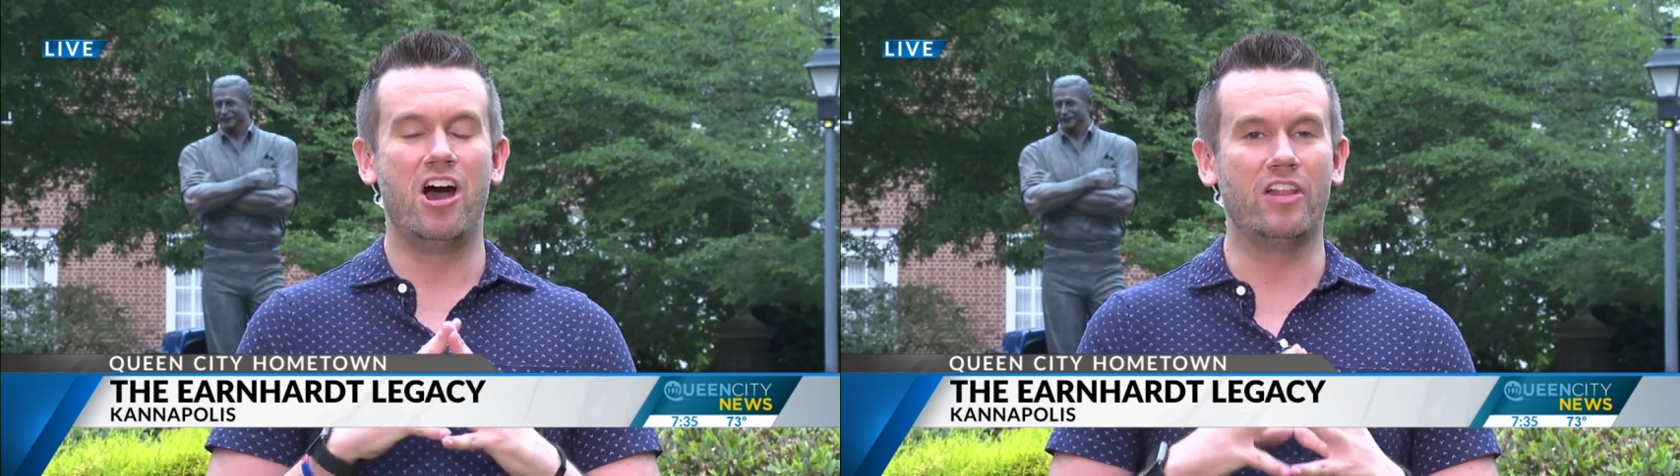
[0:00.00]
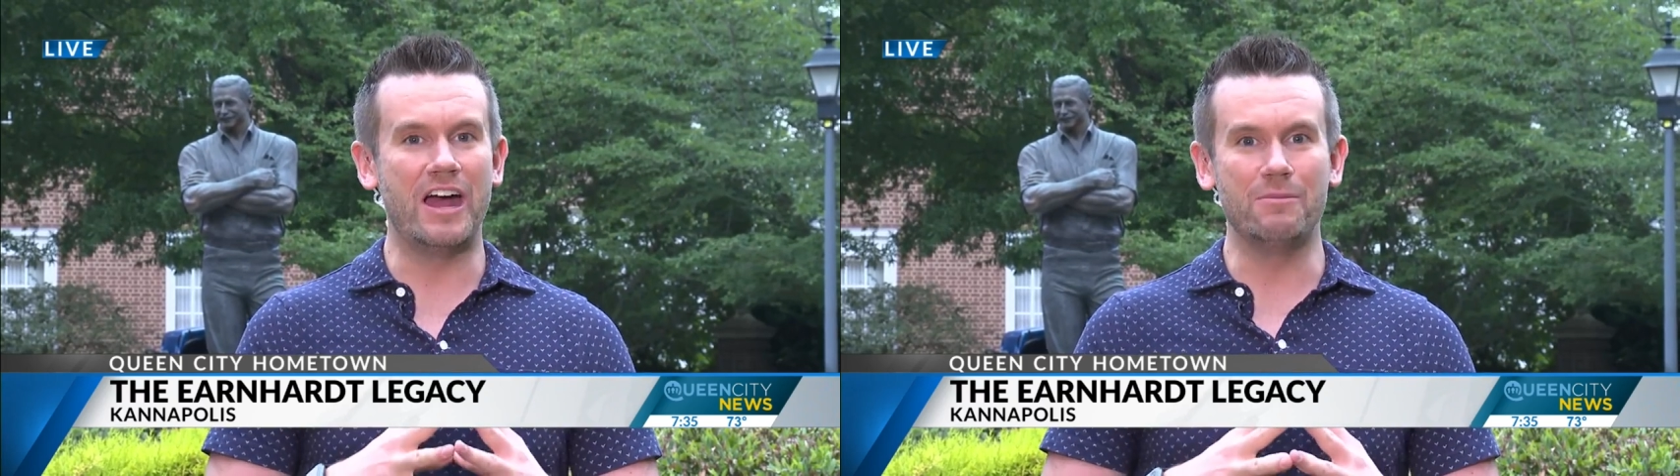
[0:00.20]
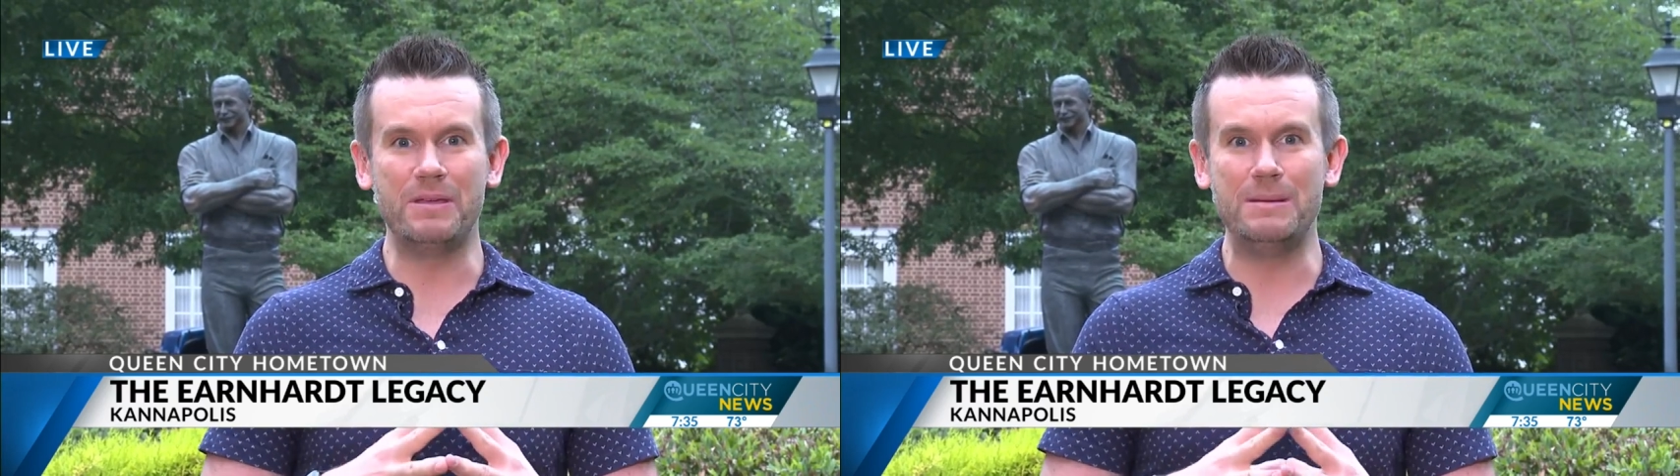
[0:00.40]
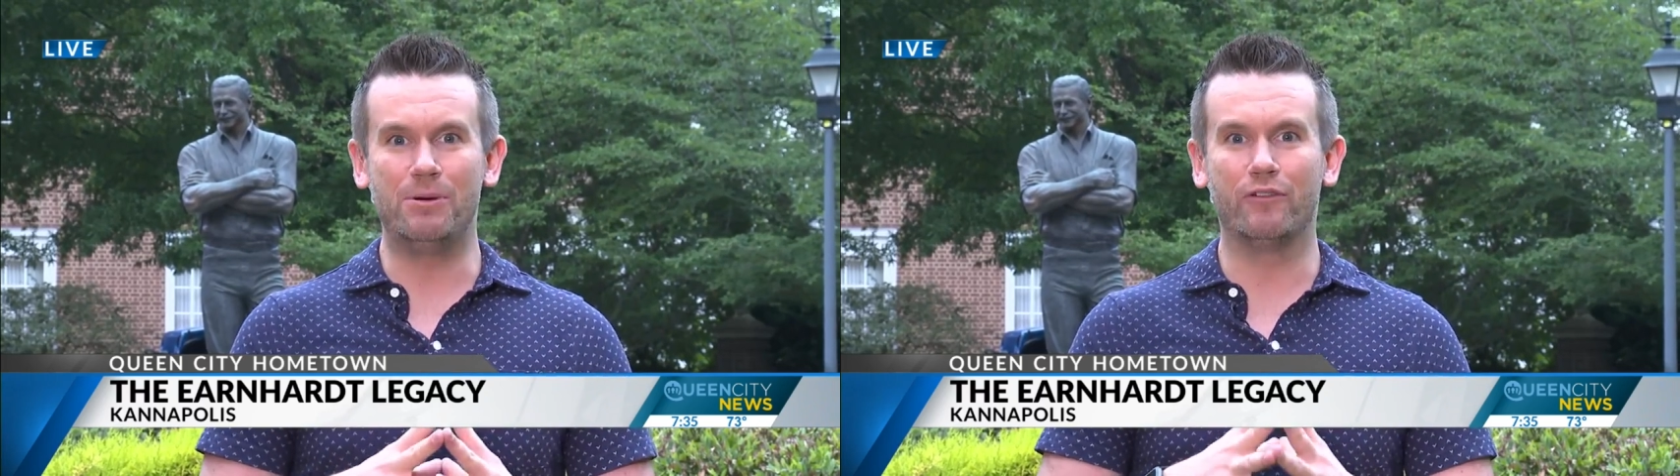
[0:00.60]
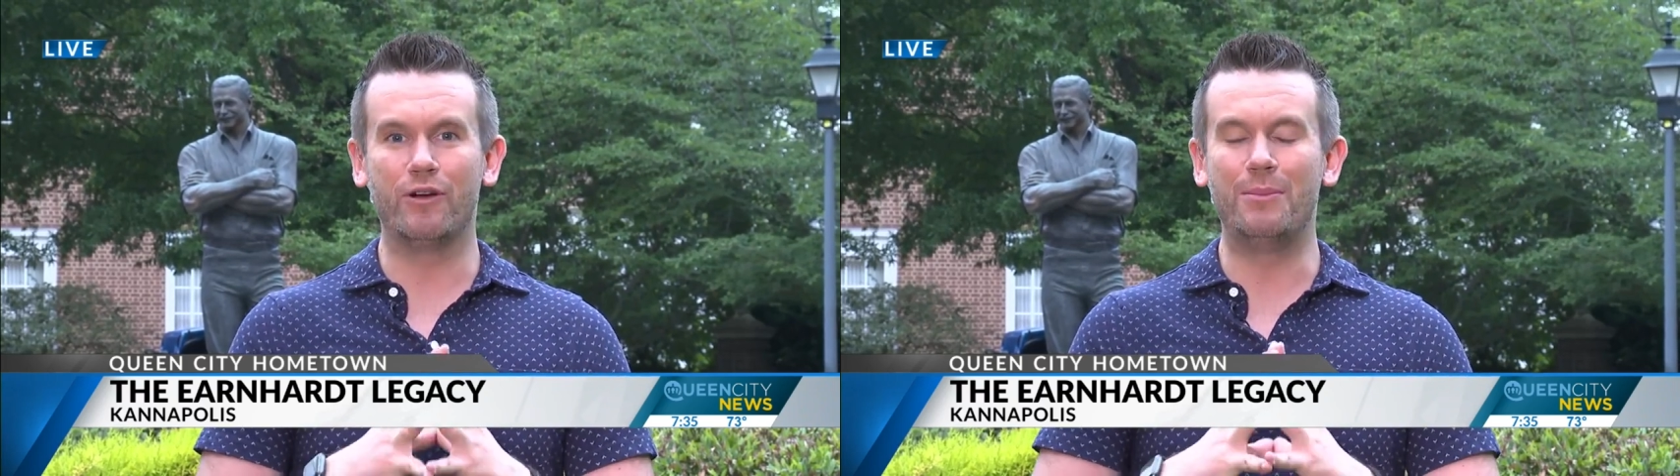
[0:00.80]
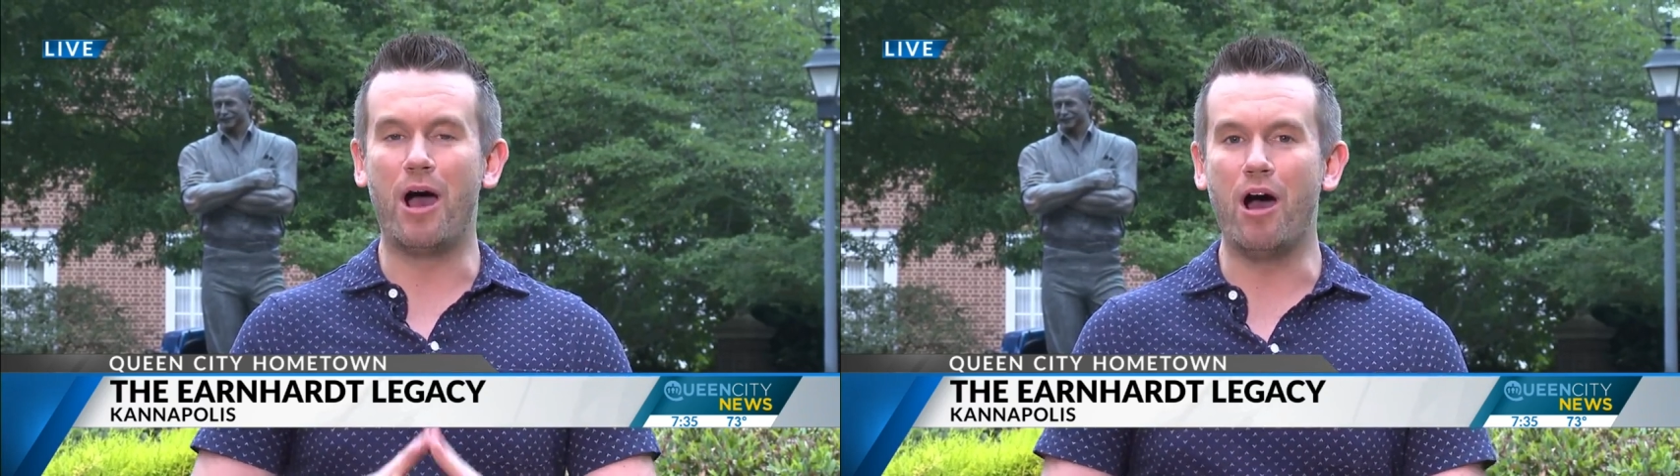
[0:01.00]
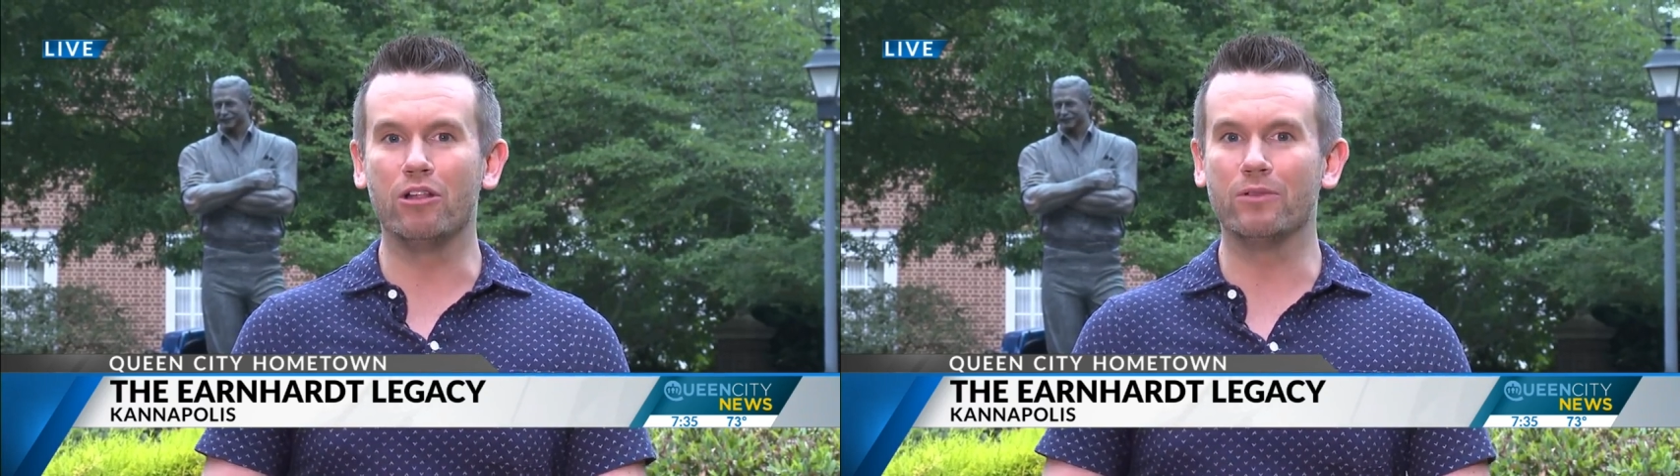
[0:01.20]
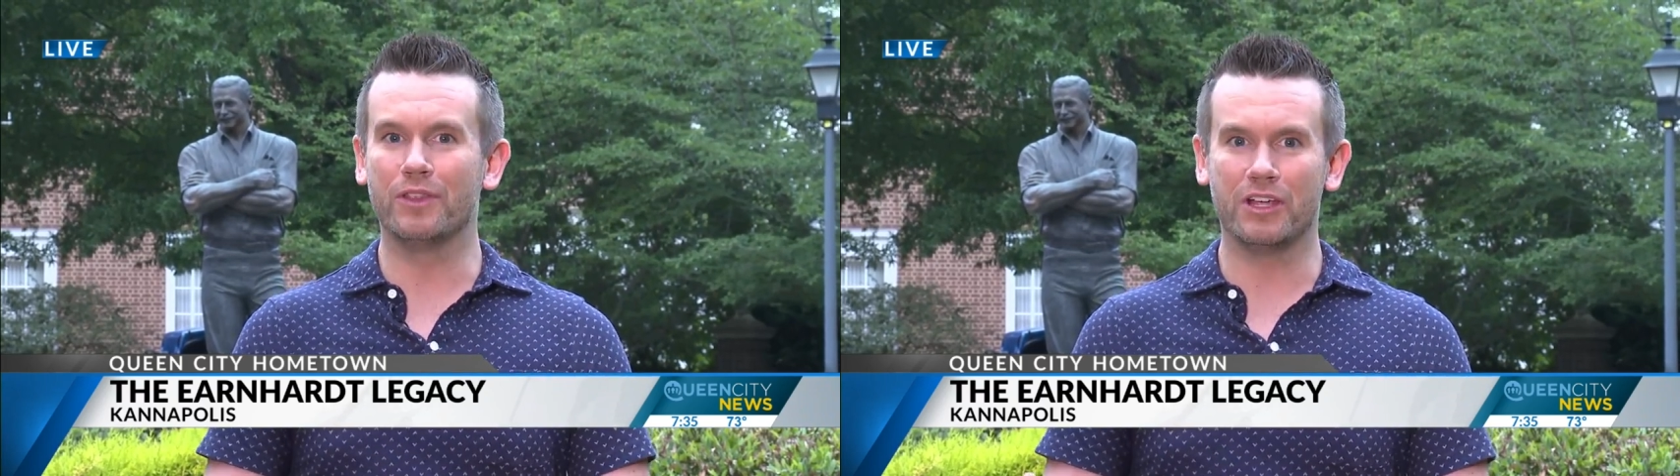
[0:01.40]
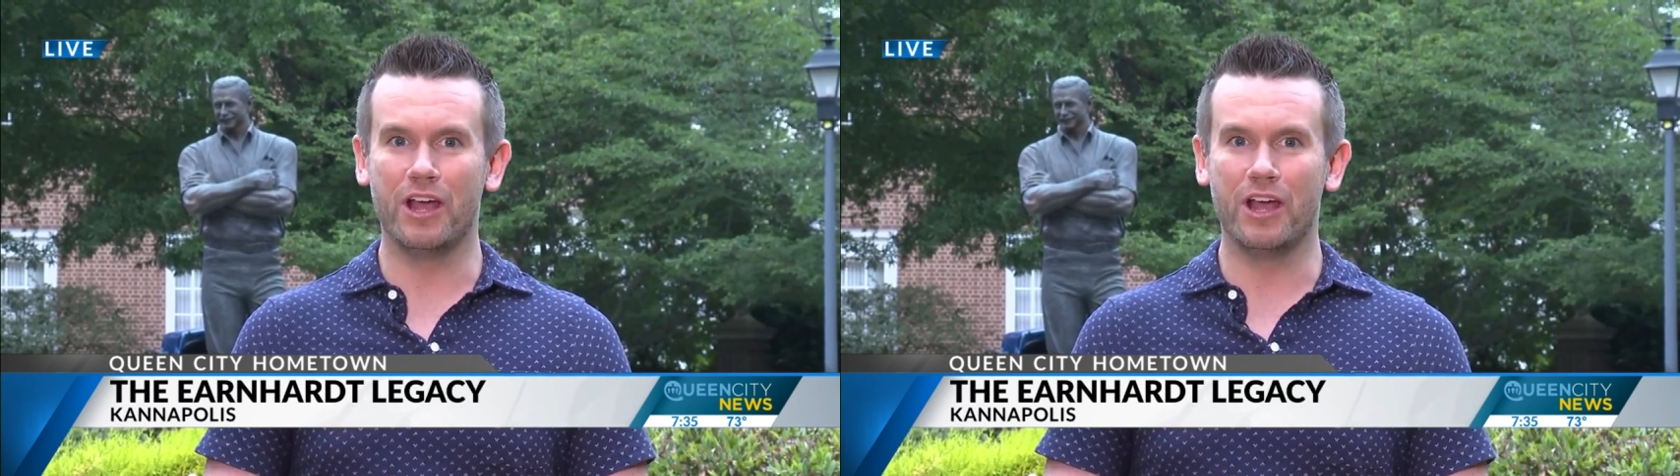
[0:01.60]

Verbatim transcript: a lot of people from all over the